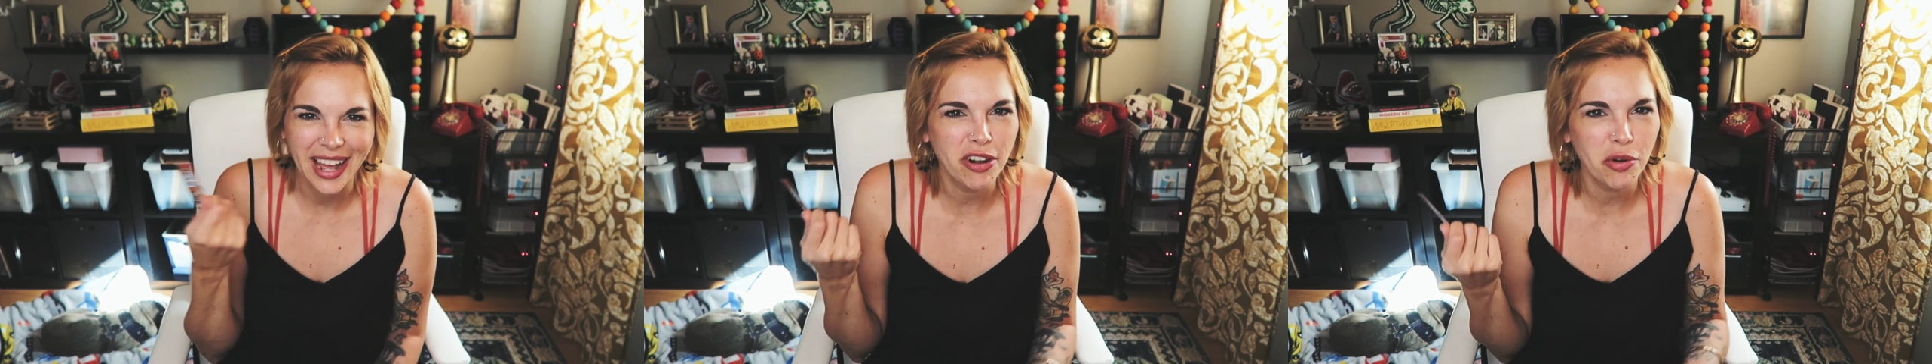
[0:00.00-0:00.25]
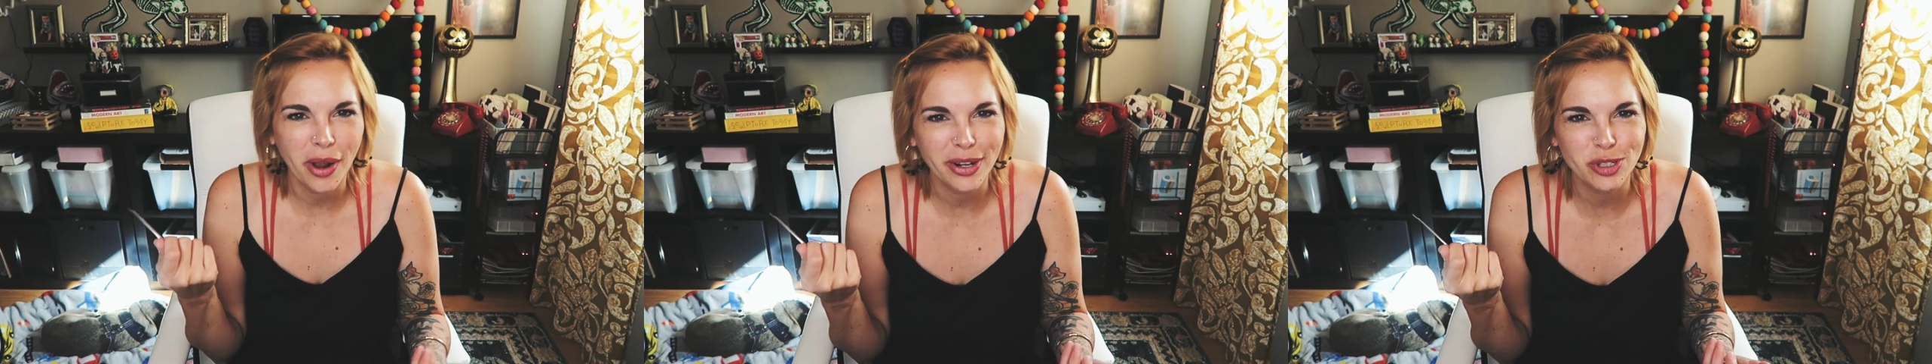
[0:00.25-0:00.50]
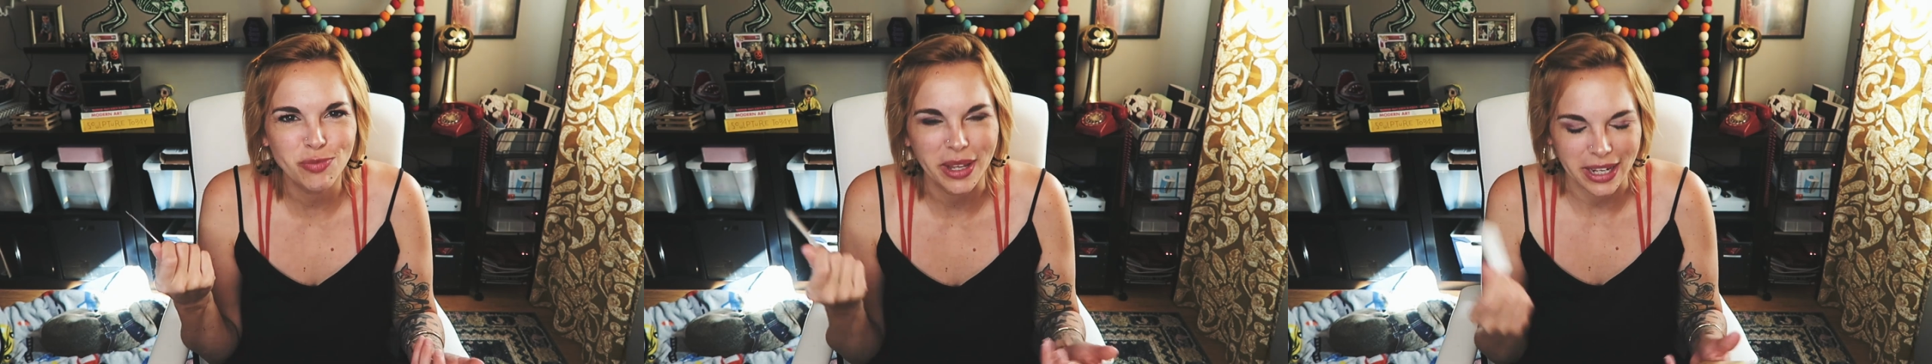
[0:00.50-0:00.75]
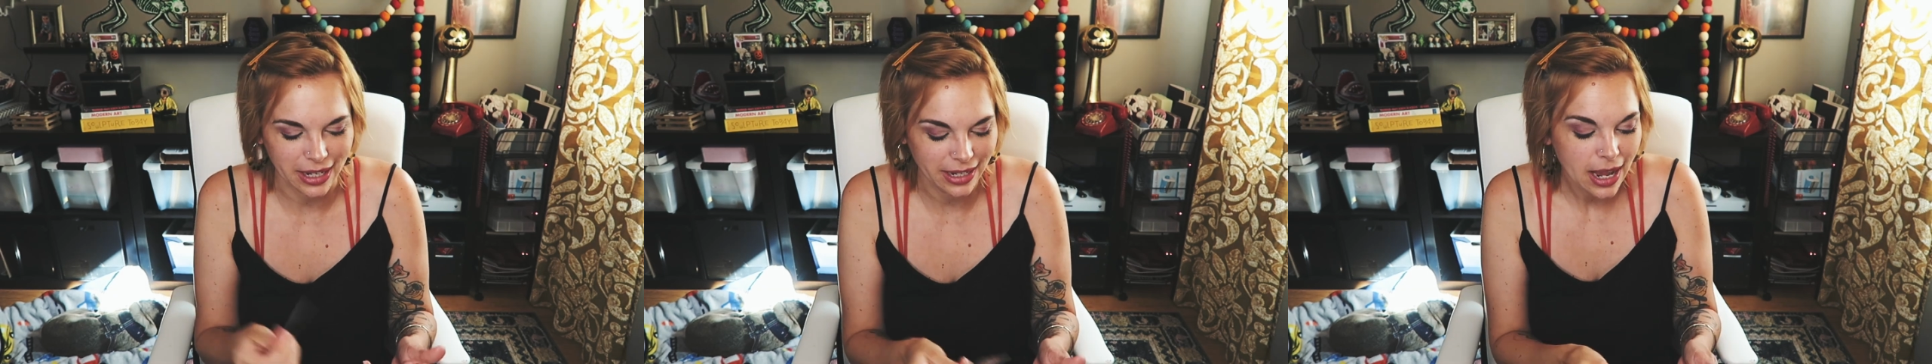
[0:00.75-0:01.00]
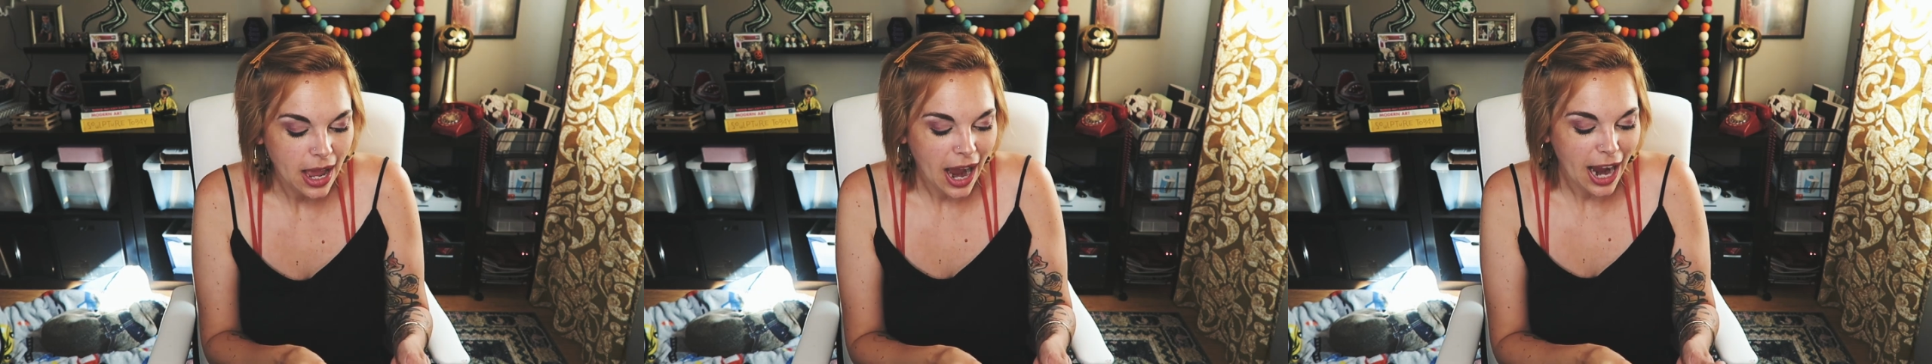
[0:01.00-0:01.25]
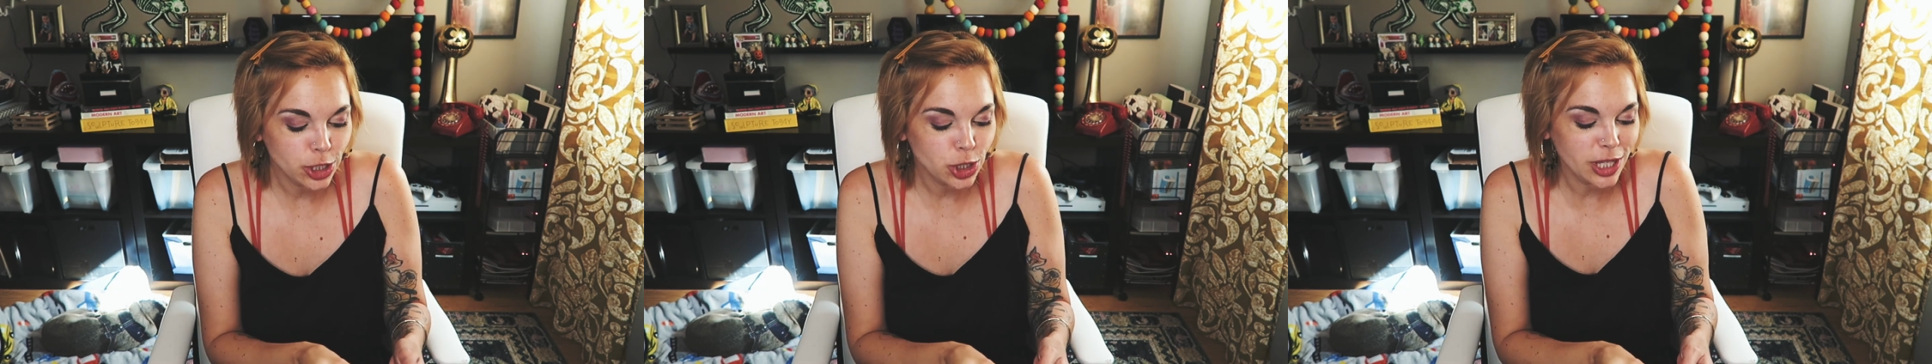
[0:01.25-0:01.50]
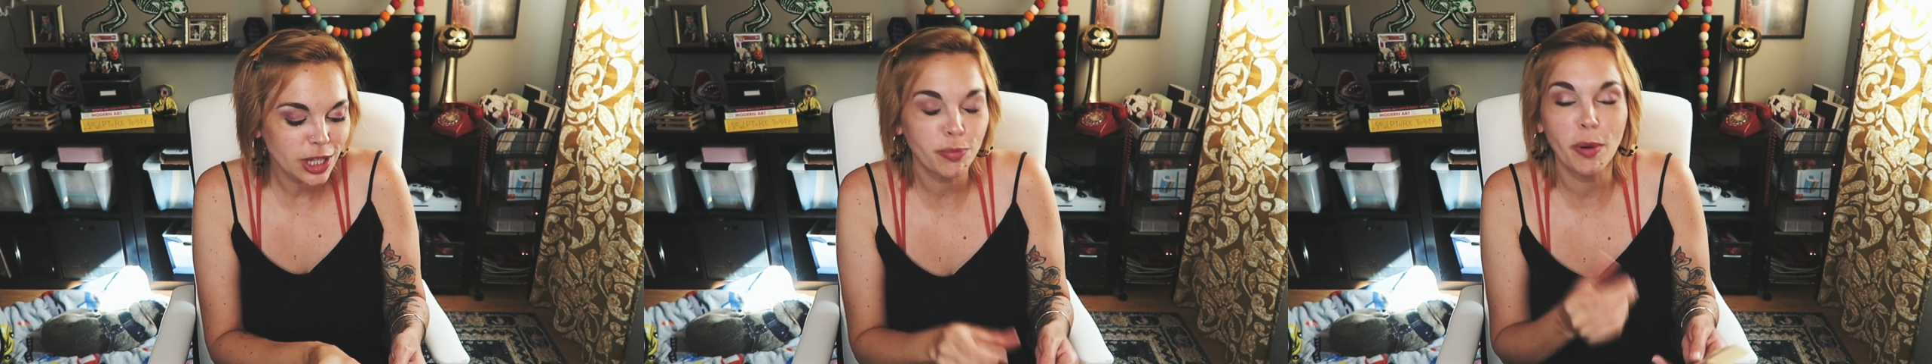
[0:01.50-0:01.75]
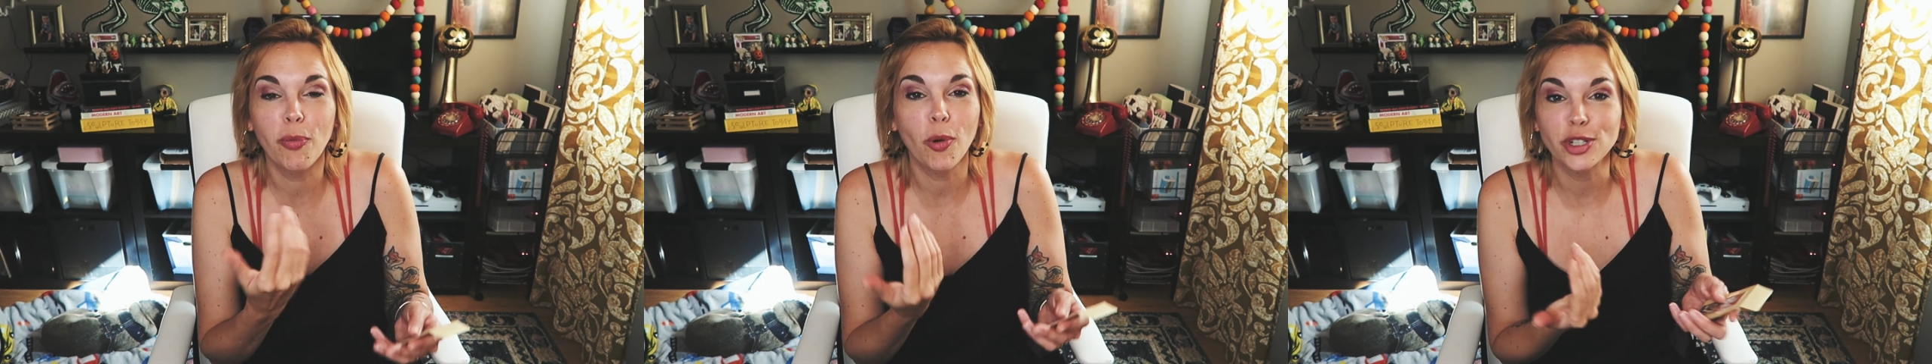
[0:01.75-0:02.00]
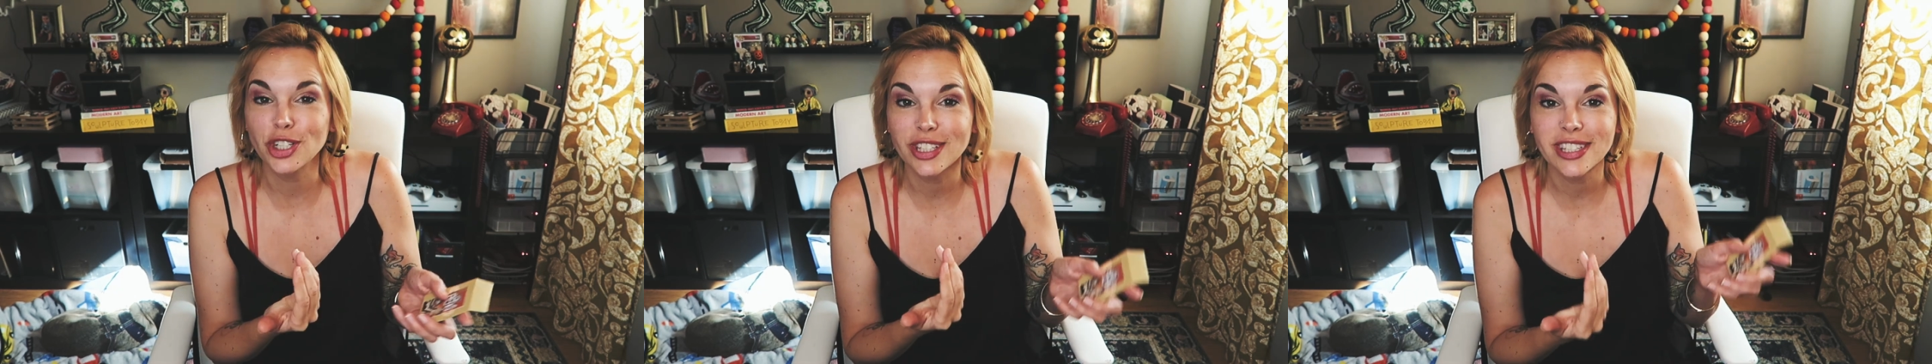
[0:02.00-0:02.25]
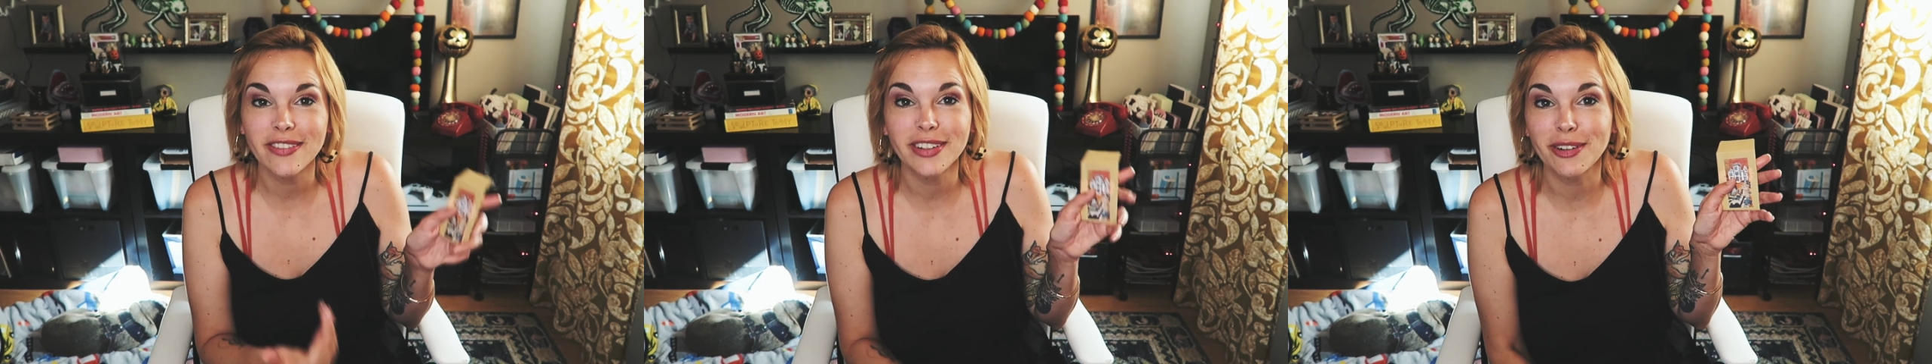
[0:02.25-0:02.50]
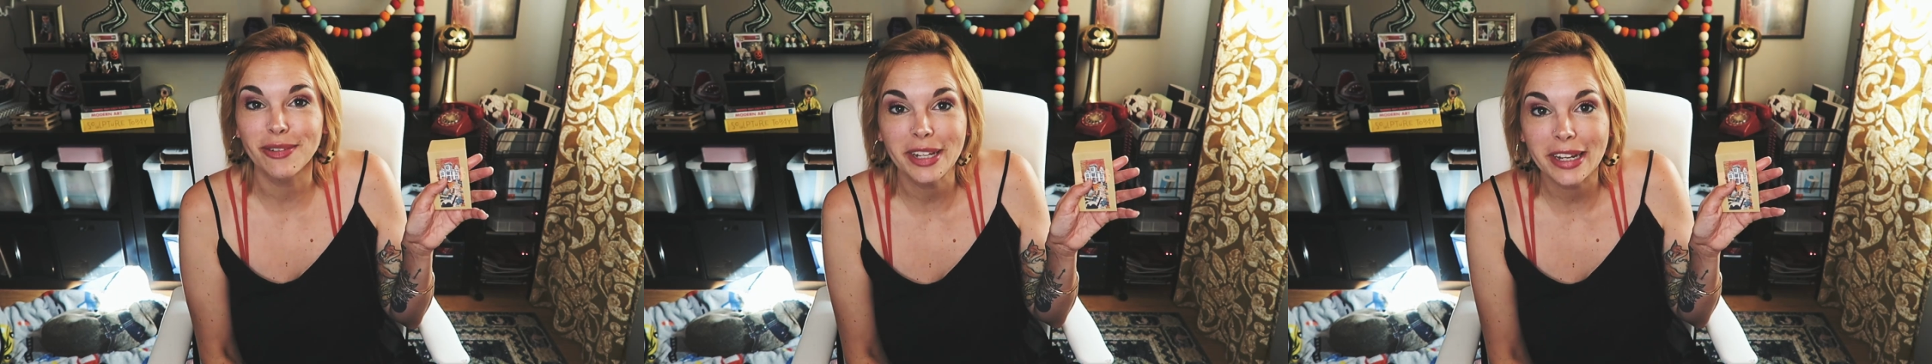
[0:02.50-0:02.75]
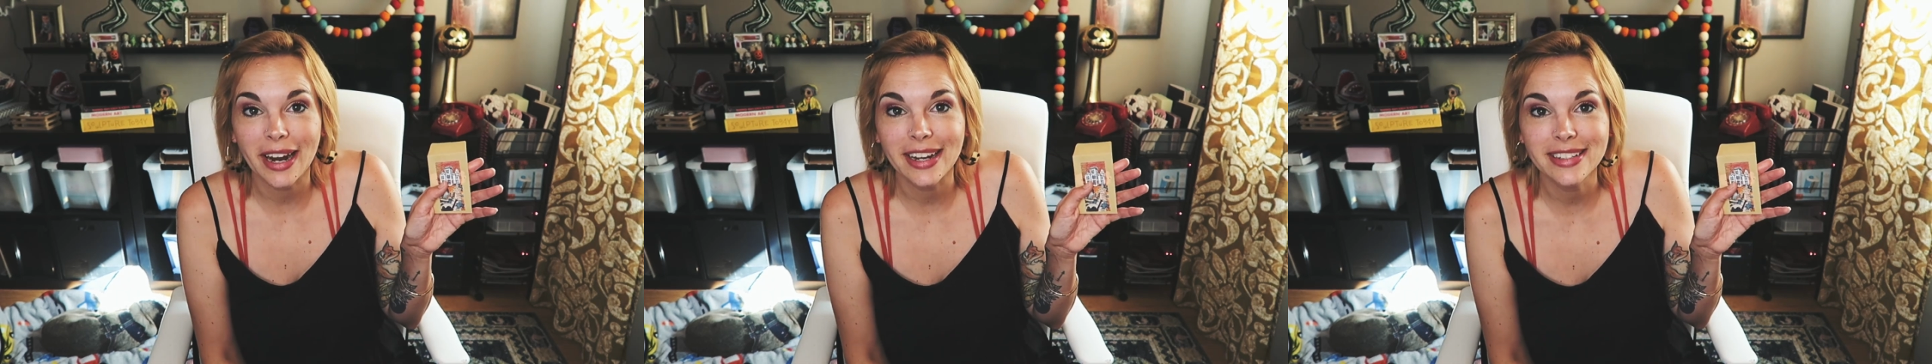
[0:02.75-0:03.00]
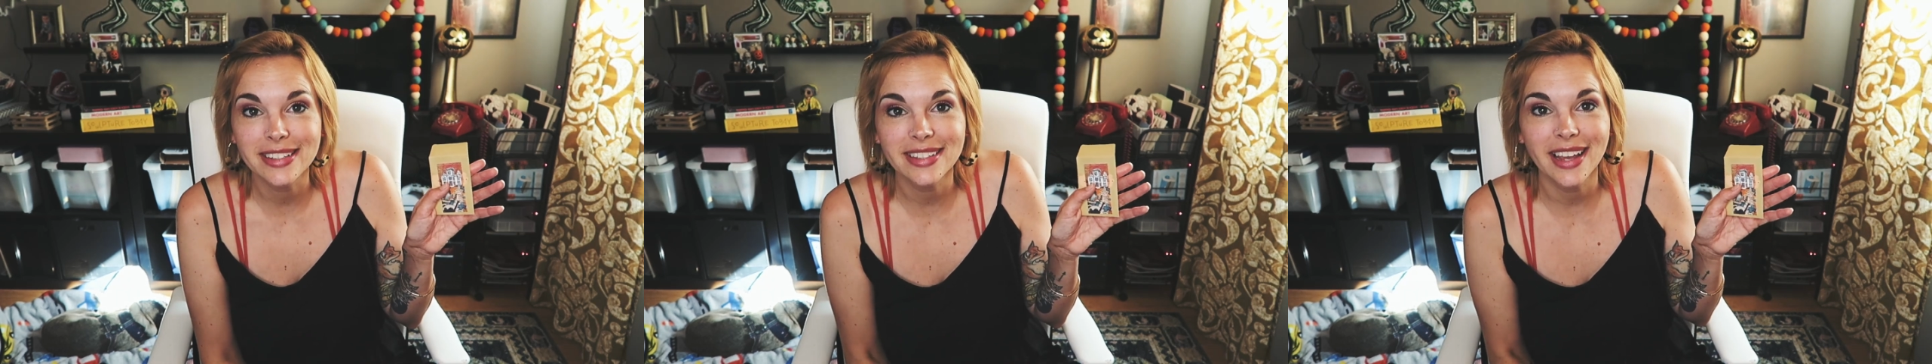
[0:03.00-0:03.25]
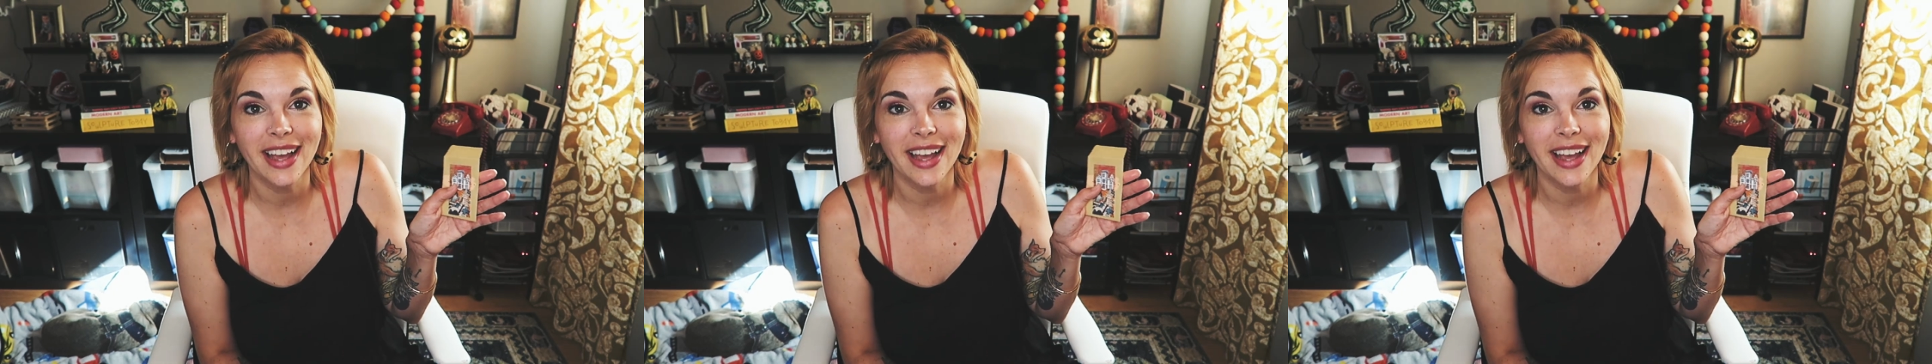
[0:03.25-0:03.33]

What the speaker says: I don't know how to explain it. I just think the proportions of it are really nice,